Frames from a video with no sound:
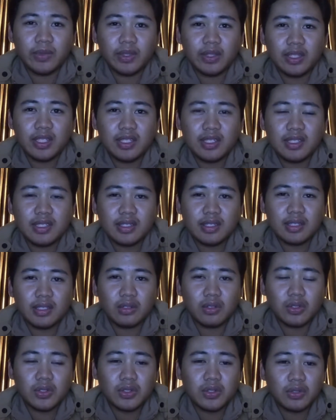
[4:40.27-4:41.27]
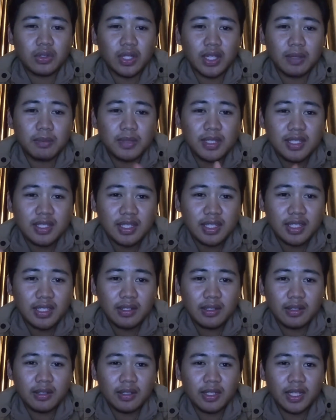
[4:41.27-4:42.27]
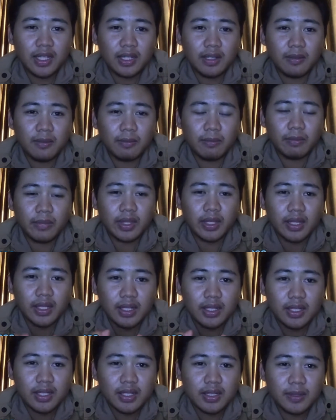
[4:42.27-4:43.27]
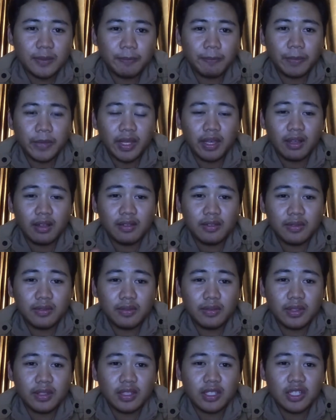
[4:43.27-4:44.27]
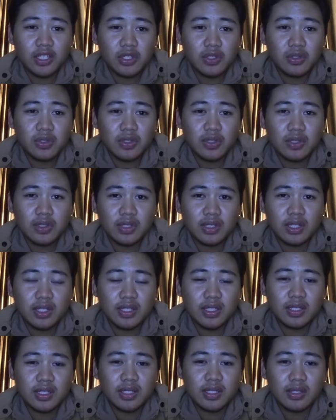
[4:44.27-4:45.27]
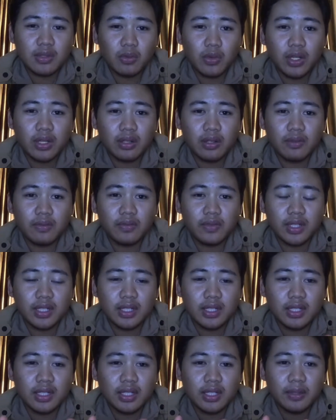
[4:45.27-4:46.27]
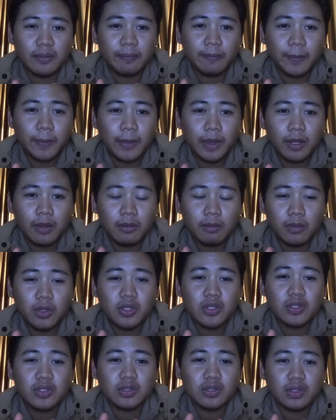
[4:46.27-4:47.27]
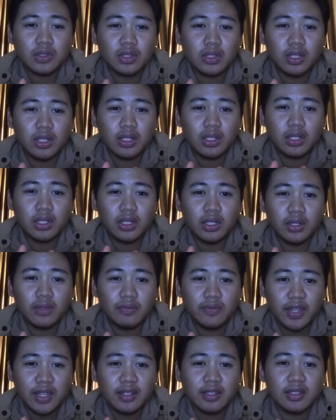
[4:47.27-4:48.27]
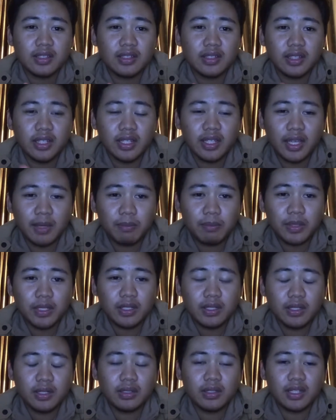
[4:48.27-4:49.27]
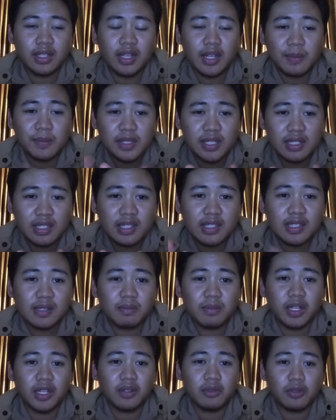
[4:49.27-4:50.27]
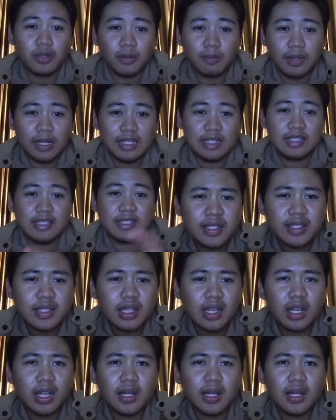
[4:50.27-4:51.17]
This also can be seen that health issues is one of the most factor that happen in absenteeism at the workplace.